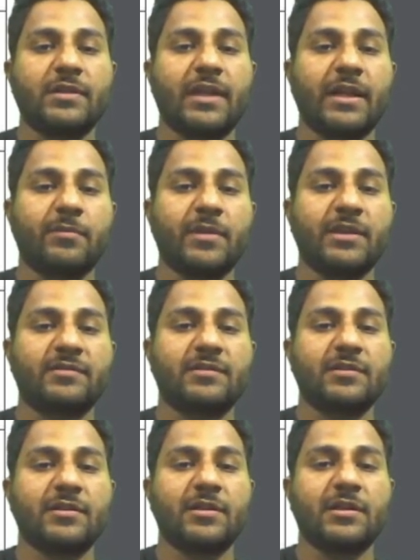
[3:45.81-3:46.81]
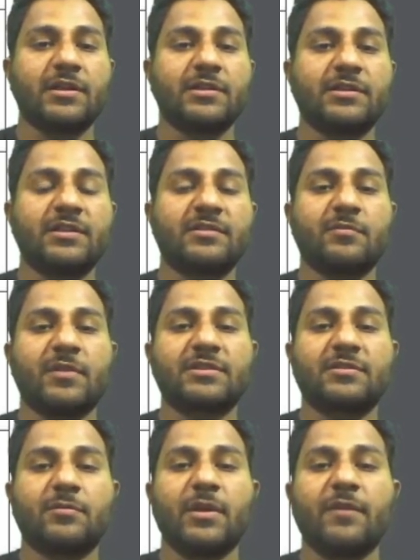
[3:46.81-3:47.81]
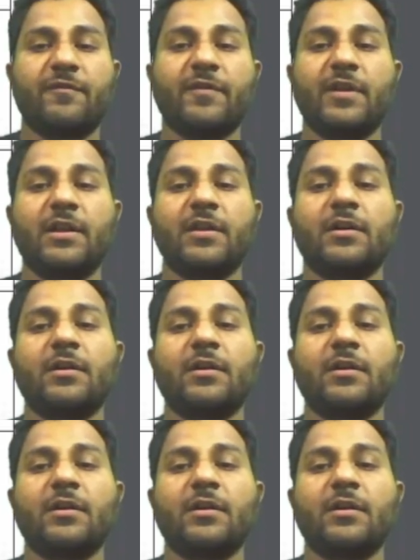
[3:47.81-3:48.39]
That means this must be filled